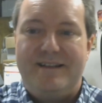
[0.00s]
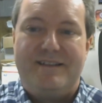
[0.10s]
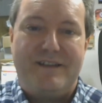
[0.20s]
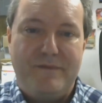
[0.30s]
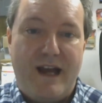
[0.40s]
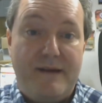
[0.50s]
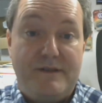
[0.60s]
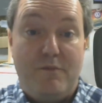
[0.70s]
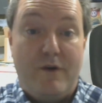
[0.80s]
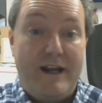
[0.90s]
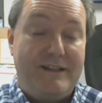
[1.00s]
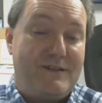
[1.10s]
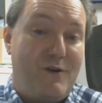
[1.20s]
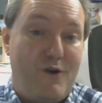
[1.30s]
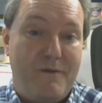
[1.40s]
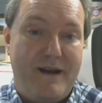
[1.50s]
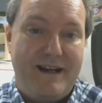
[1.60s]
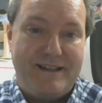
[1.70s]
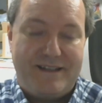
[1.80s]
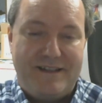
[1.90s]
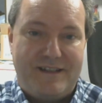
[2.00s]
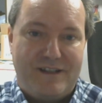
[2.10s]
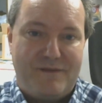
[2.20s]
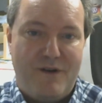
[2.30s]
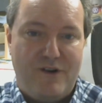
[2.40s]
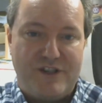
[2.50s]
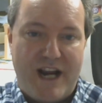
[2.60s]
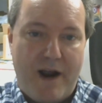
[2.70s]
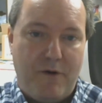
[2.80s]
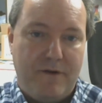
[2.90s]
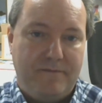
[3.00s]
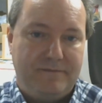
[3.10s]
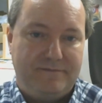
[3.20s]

Sometimes you brainstorm and it's just a small shower.